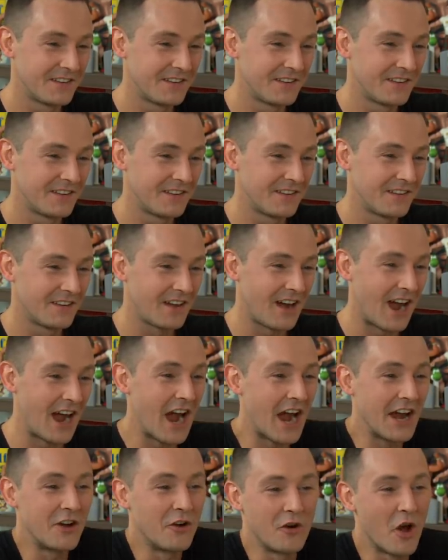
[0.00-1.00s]
Yeah, of course.
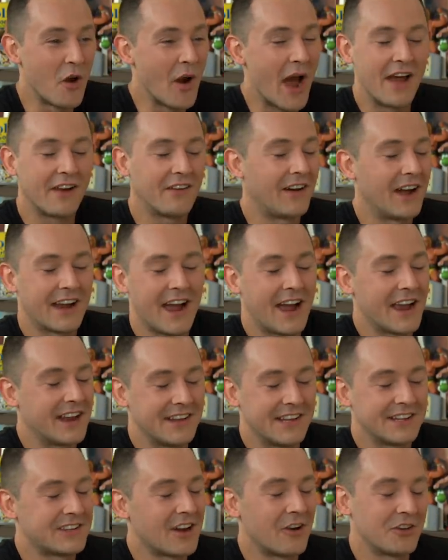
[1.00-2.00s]
I, I don't know that, how. Like, I,
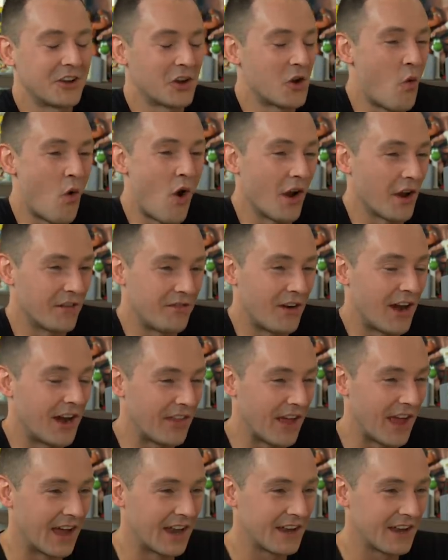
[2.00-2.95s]
it's hard to quantify. That's that.